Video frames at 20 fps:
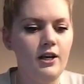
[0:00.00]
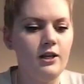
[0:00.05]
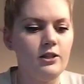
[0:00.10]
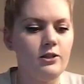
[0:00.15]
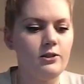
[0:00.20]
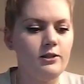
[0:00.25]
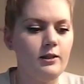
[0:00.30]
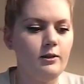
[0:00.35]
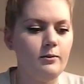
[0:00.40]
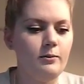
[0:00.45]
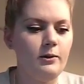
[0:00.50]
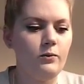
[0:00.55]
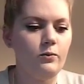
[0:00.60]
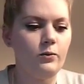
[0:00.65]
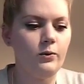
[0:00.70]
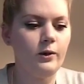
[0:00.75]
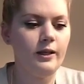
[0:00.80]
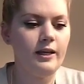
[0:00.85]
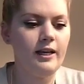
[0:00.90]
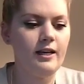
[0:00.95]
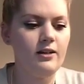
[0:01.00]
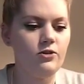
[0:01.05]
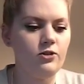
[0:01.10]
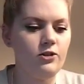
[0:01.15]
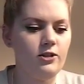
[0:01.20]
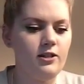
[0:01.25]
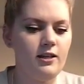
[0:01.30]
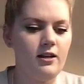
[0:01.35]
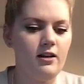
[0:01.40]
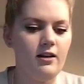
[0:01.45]
So it'll be really
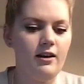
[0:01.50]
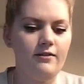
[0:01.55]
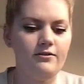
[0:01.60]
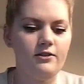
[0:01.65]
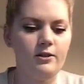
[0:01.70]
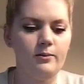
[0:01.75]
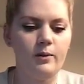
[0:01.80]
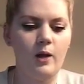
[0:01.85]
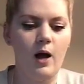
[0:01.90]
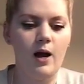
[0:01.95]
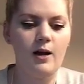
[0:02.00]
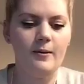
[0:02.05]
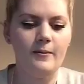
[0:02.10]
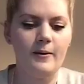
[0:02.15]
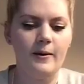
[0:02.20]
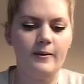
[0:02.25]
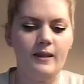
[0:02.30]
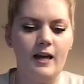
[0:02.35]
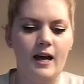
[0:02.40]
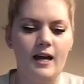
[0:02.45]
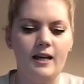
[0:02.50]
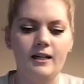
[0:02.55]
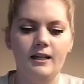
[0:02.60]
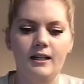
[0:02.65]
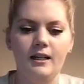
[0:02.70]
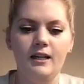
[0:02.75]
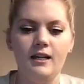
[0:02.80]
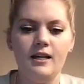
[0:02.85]
interesting. I'll have to blog about that